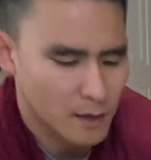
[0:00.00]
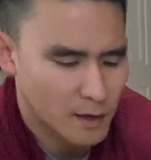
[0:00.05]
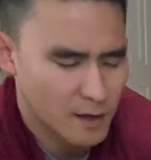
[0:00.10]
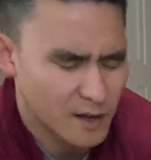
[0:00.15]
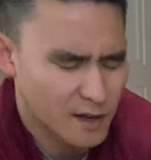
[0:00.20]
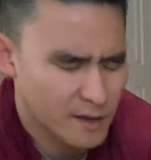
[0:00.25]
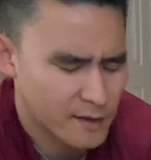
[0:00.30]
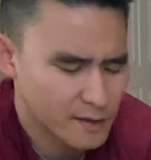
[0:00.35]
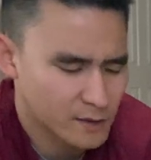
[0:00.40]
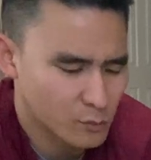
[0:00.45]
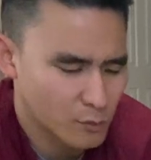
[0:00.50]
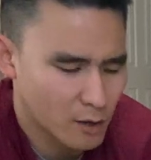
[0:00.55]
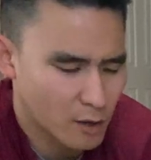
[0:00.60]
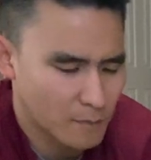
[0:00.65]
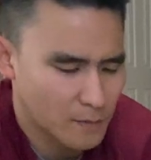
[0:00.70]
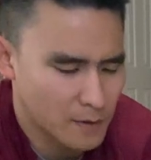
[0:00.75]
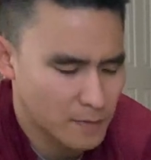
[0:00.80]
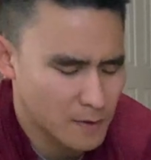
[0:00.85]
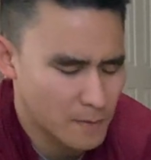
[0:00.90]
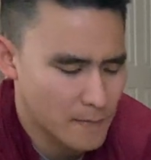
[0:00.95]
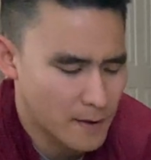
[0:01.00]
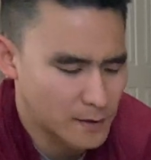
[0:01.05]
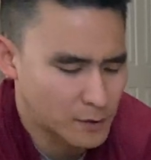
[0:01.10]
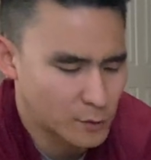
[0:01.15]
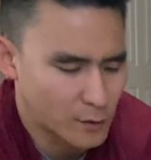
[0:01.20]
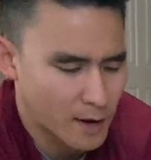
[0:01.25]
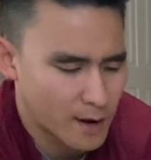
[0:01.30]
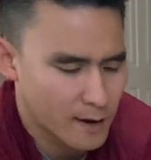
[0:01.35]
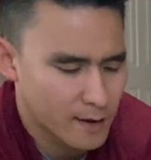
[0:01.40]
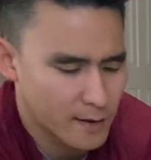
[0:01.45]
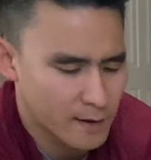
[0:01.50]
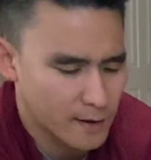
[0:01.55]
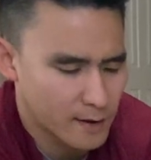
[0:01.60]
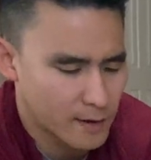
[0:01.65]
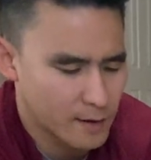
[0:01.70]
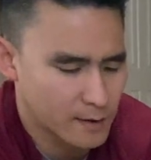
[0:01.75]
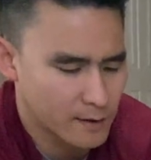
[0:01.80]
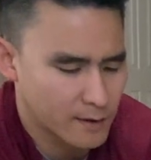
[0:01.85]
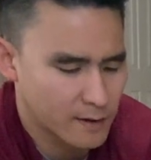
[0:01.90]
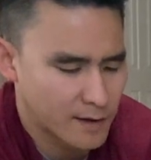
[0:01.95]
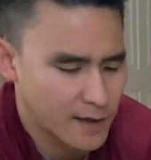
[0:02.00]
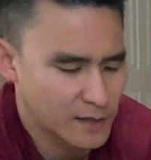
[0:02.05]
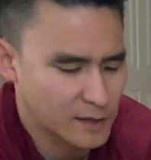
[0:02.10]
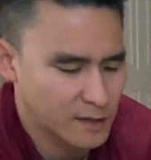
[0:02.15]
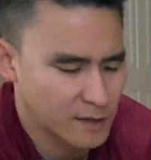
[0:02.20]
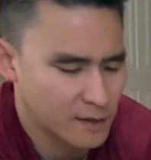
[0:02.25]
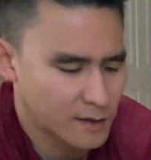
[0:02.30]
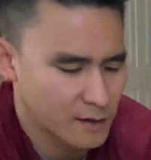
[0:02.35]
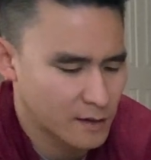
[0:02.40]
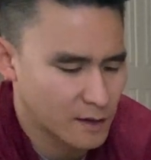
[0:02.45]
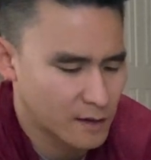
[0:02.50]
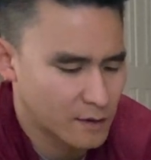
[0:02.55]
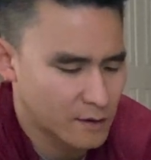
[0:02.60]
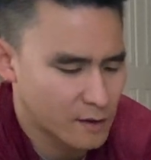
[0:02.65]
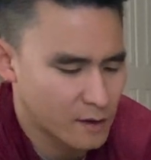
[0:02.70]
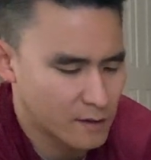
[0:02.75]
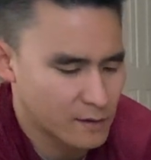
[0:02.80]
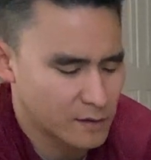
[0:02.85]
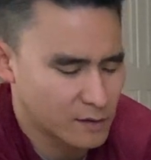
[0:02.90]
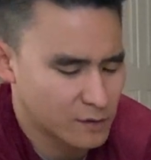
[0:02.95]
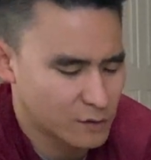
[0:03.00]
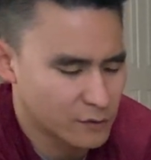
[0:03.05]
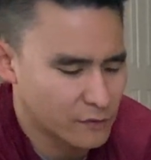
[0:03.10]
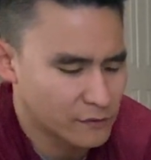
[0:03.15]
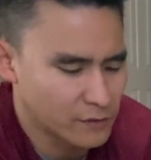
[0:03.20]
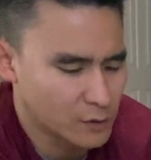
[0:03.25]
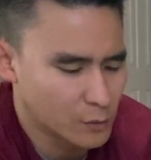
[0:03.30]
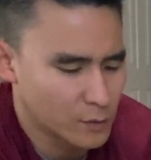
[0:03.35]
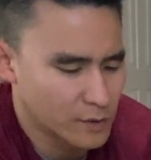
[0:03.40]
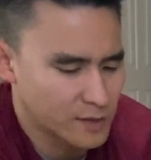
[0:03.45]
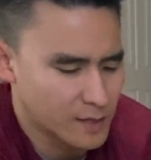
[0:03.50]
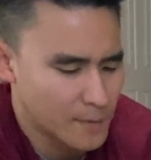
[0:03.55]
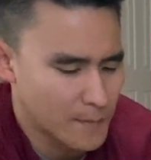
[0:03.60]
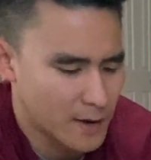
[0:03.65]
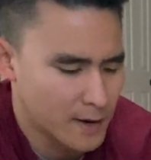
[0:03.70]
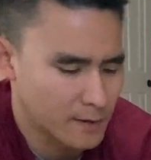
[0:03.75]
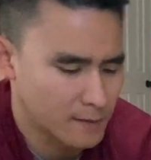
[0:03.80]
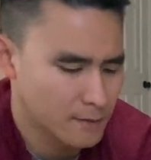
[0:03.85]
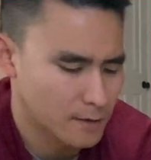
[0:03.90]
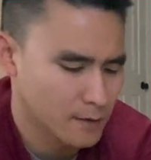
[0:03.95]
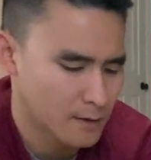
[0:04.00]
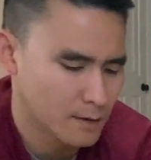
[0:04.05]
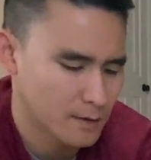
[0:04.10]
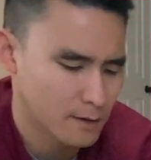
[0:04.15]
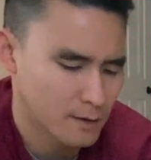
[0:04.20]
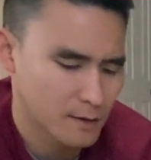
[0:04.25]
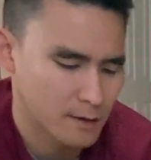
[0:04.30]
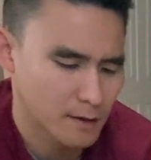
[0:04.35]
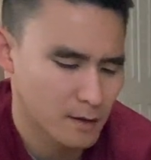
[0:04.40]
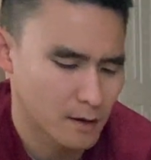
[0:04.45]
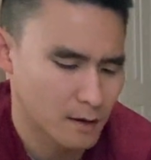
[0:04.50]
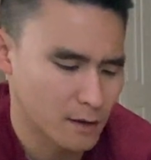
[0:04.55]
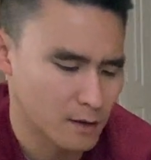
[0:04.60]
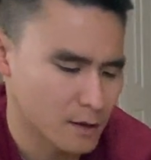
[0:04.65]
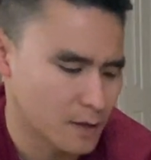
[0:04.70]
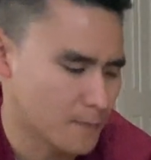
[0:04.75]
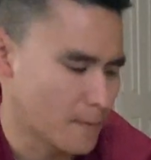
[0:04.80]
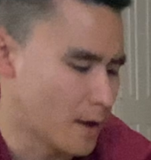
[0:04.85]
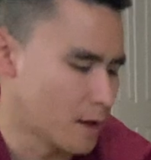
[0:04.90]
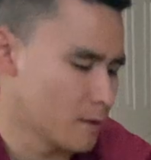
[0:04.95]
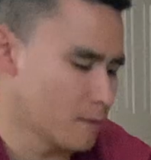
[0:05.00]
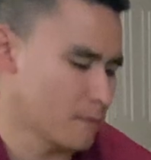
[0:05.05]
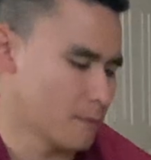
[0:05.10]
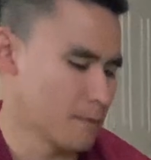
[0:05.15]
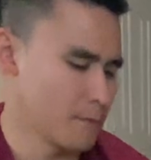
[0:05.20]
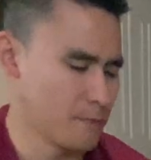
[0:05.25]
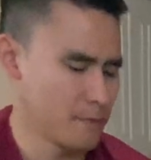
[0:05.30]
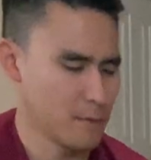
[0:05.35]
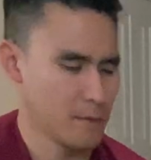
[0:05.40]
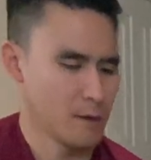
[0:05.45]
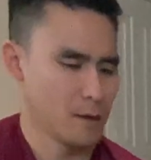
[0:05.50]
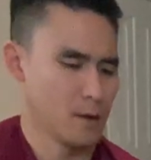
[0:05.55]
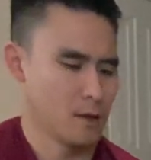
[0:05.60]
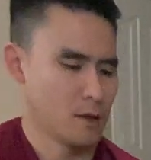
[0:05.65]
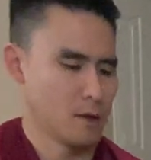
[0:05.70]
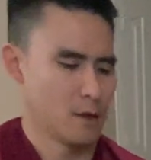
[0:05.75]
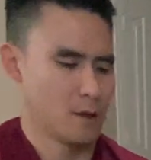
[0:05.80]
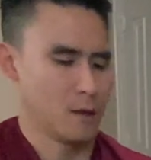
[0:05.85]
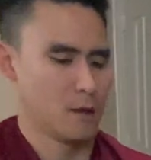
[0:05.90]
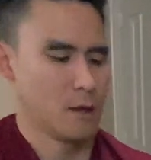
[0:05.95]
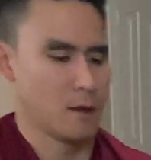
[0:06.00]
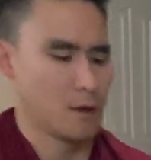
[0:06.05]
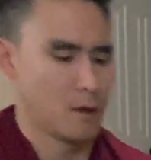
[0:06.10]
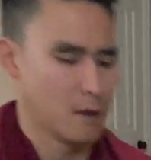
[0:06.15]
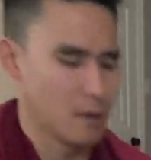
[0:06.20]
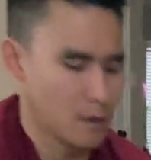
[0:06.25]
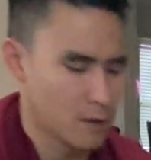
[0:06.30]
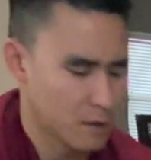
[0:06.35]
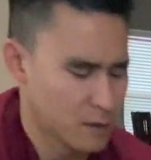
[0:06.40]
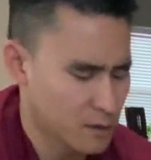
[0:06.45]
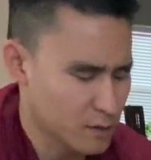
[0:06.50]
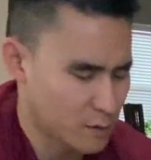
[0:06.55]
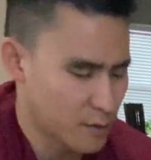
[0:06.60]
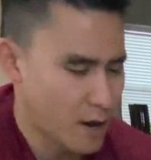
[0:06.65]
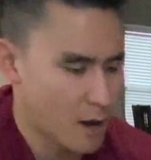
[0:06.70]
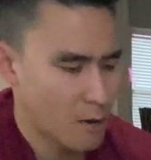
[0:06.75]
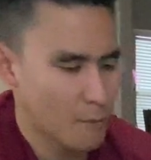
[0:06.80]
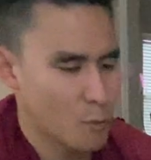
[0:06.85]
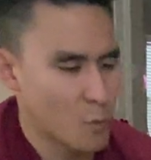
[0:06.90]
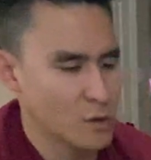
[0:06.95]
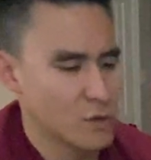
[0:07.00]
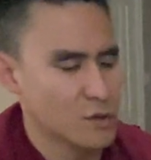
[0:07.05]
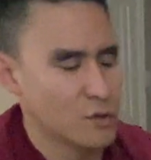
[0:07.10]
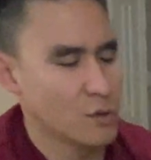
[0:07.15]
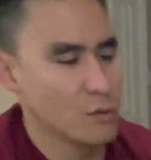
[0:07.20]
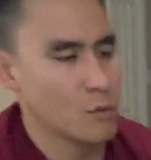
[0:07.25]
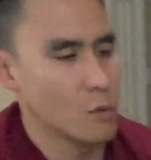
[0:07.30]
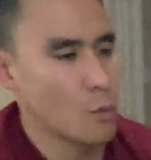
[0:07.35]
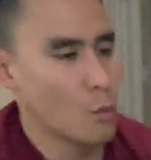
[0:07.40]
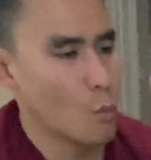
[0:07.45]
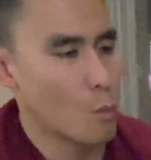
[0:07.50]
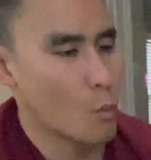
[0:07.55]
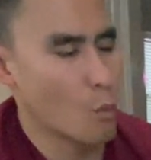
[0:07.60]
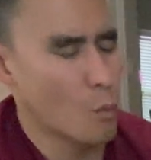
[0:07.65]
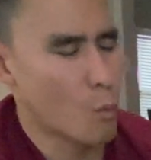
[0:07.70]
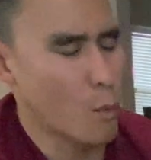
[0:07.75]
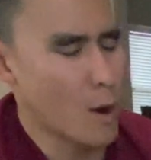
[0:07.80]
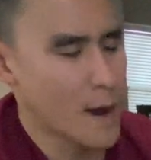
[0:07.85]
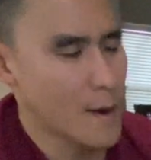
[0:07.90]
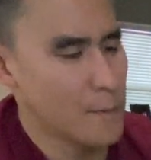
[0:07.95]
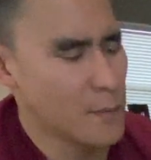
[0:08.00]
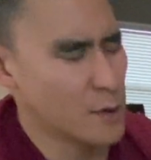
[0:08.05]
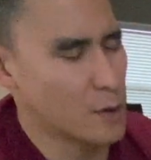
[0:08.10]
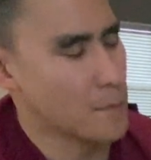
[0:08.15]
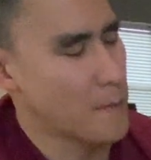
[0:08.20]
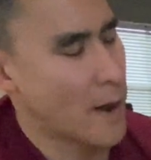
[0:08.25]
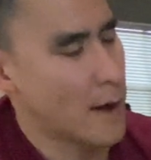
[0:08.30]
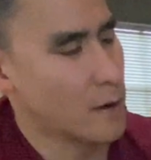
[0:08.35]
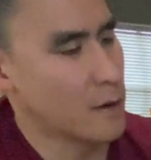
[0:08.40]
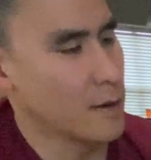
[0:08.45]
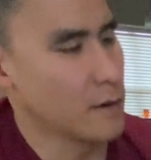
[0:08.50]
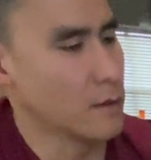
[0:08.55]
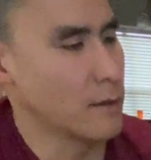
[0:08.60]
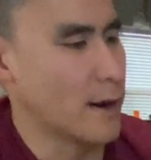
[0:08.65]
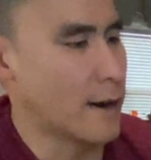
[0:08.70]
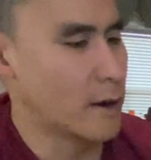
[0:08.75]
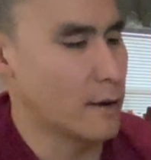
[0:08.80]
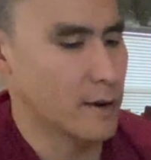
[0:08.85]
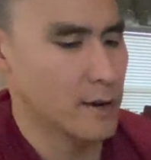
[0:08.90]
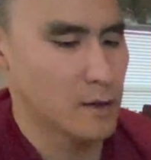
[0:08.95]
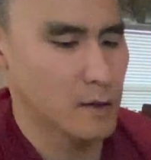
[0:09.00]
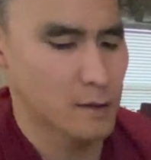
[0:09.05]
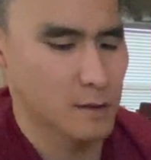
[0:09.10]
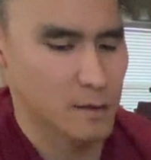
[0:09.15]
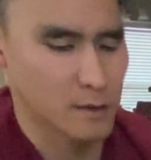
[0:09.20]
and this will help keep the bed dry and catch any additional fluids that may come out. So now I'm going to wipe your perineal area